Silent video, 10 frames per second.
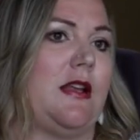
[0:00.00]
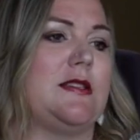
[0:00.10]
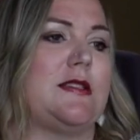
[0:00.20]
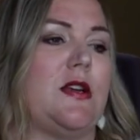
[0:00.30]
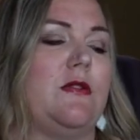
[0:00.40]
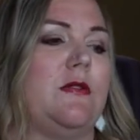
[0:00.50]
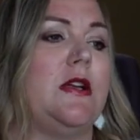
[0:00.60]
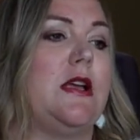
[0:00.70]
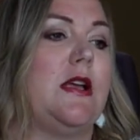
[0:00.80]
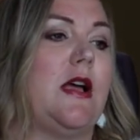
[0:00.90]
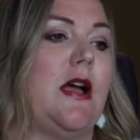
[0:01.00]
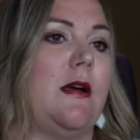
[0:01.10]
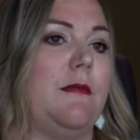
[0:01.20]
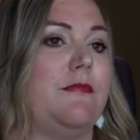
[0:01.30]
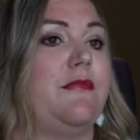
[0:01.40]
And so
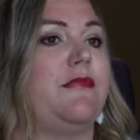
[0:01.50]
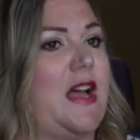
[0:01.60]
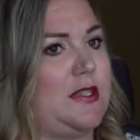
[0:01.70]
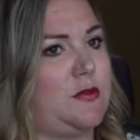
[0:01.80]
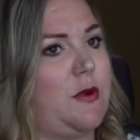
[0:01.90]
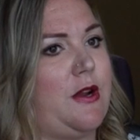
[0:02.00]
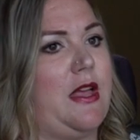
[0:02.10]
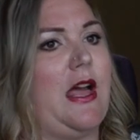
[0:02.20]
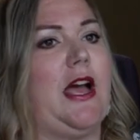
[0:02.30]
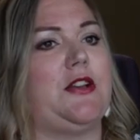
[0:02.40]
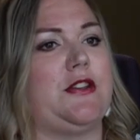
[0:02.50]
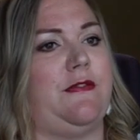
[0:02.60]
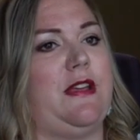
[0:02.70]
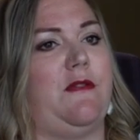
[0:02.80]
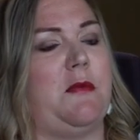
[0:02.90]
um, that's where the
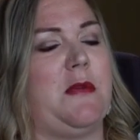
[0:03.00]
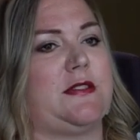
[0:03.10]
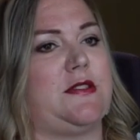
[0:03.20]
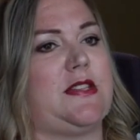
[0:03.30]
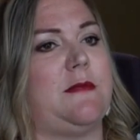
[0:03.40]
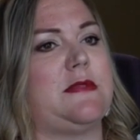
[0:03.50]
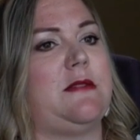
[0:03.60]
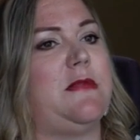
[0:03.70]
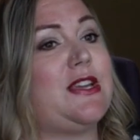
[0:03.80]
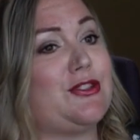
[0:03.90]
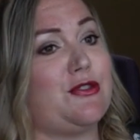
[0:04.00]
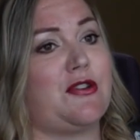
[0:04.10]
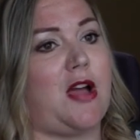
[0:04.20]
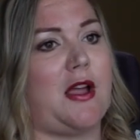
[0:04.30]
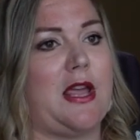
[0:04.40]
atrophy of the muscles comes in because you're
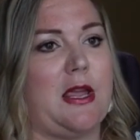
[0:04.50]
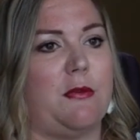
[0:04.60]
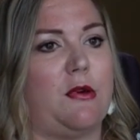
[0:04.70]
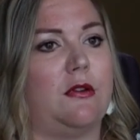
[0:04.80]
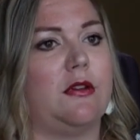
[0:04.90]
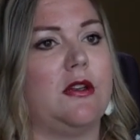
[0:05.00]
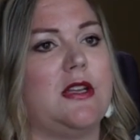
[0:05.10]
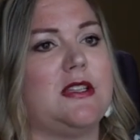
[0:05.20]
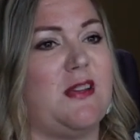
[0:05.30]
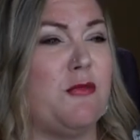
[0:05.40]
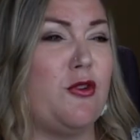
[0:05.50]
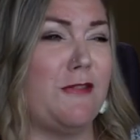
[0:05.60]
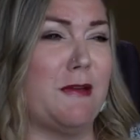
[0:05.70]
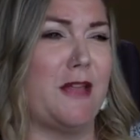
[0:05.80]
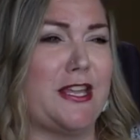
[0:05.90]
not able to move
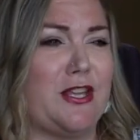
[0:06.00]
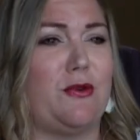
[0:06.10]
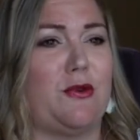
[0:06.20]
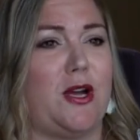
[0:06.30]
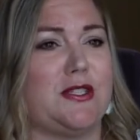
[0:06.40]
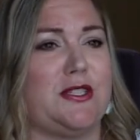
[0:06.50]
them like you would want